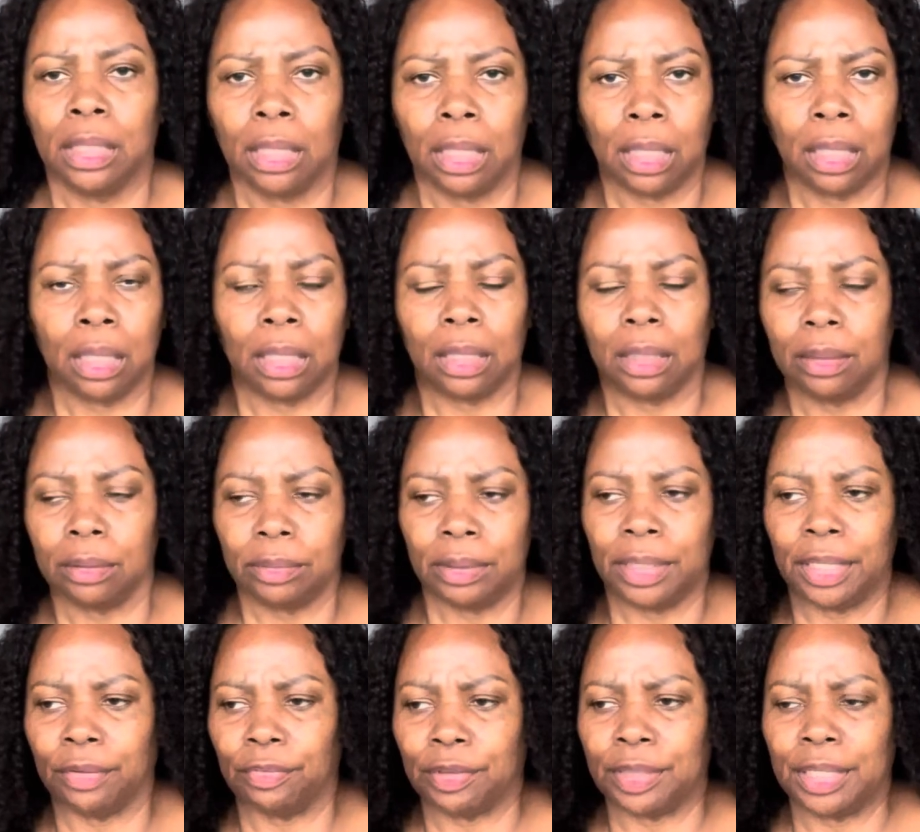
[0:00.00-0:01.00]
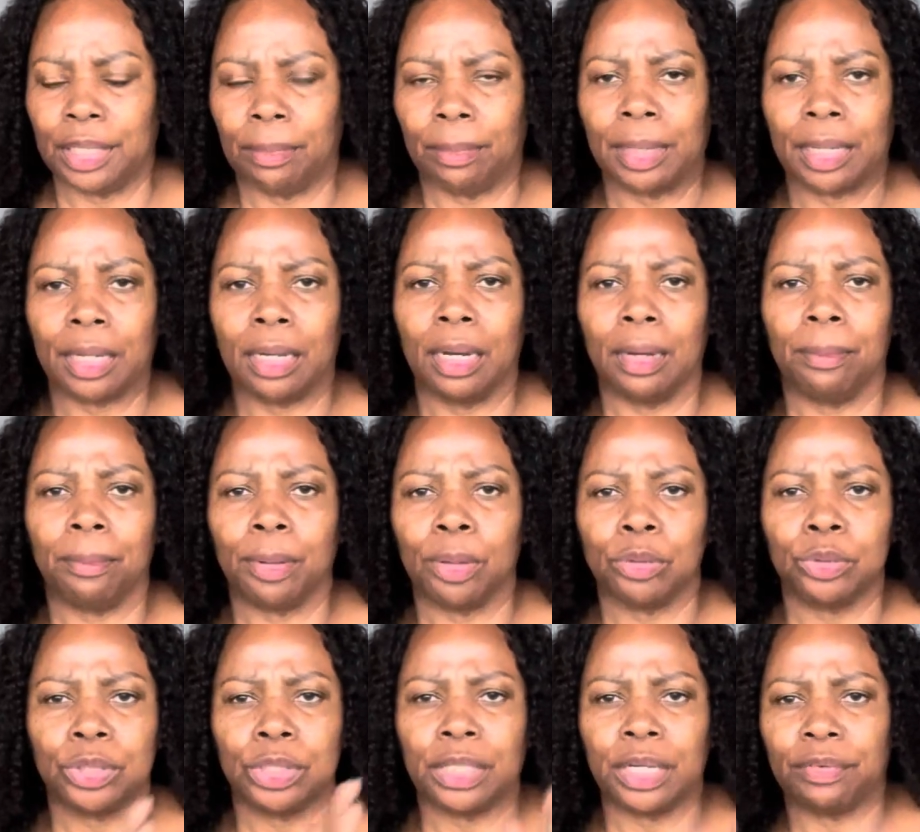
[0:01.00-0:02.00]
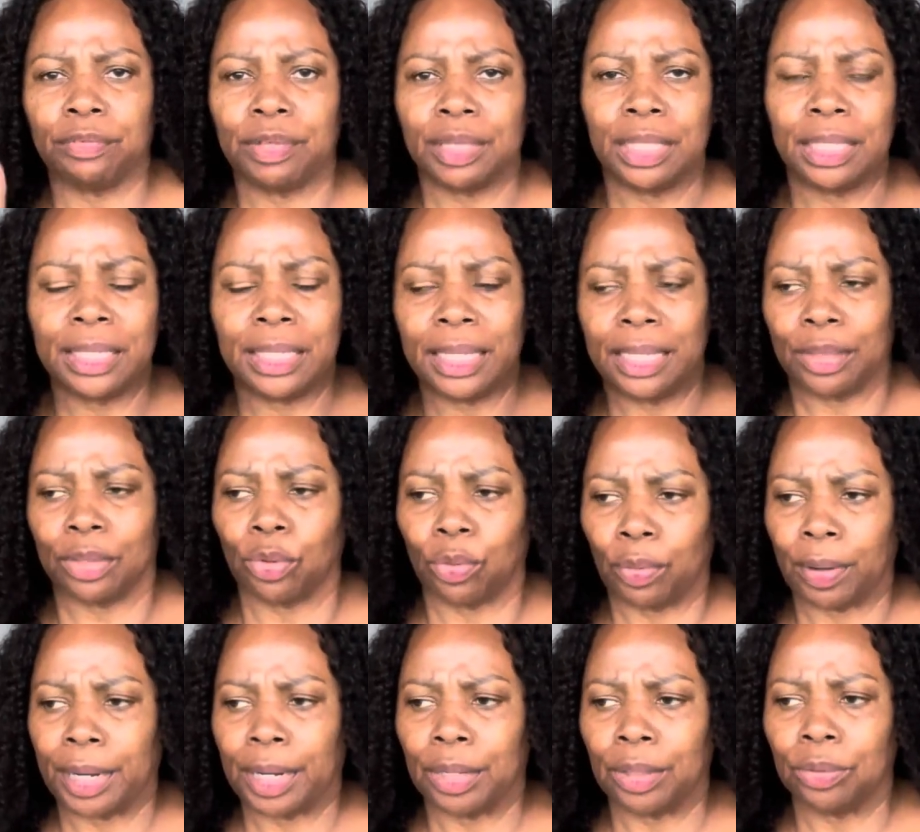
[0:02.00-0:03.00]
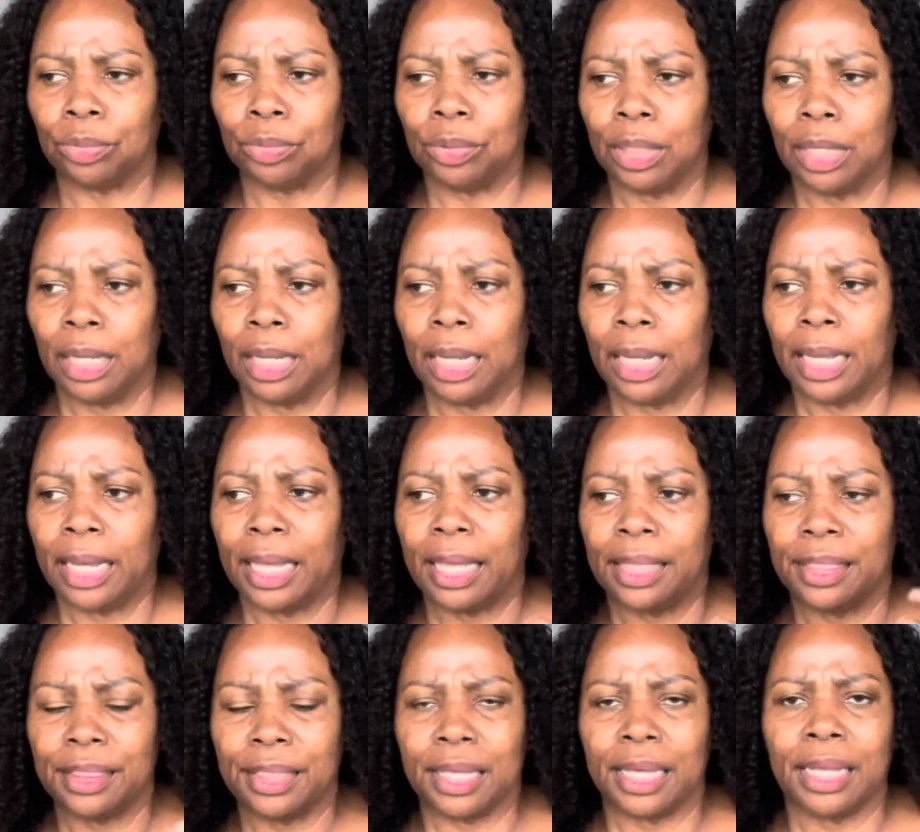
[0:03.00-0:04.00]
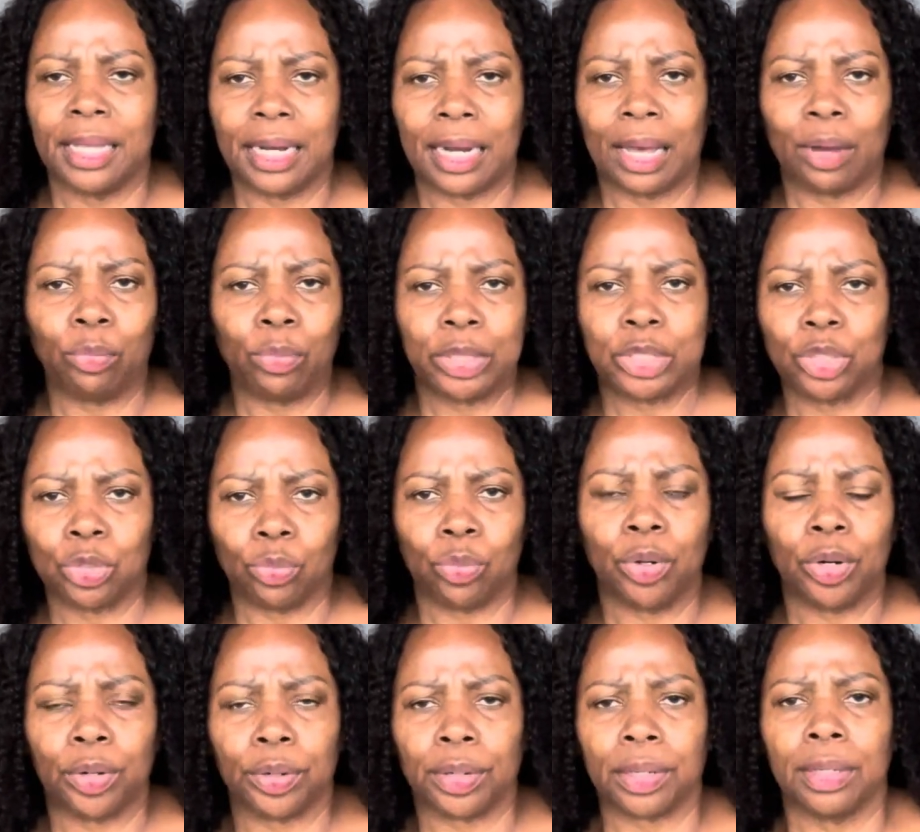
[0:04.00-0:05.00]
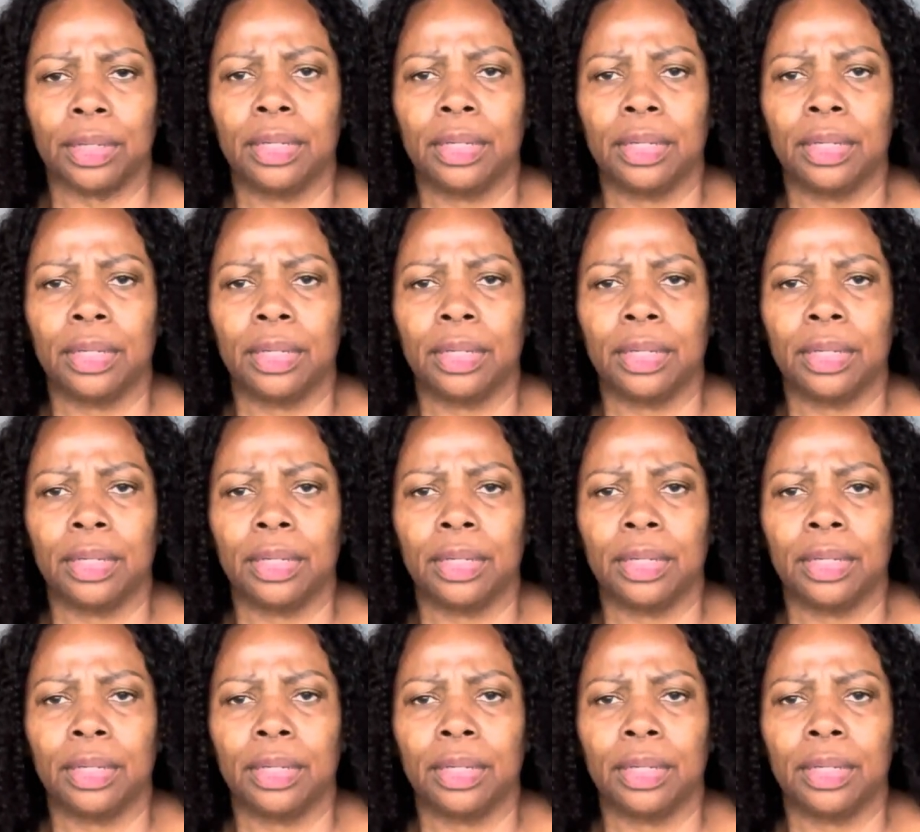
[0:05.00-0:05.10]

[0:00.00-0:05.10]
and everything, my compost and everything in the ground, and then I went to work.